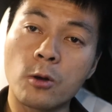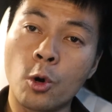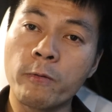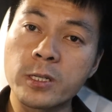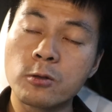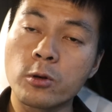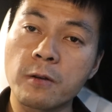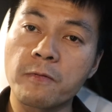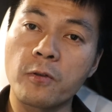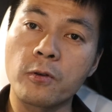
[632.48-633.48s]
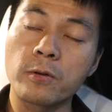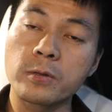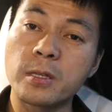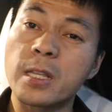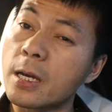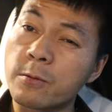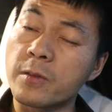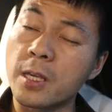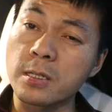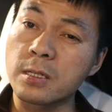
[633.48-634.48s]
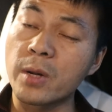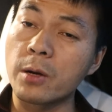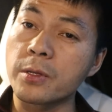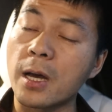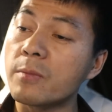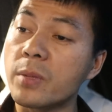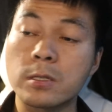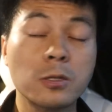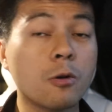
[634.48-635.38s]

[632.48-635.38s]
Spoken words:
always looking for the negative things about I-Pace.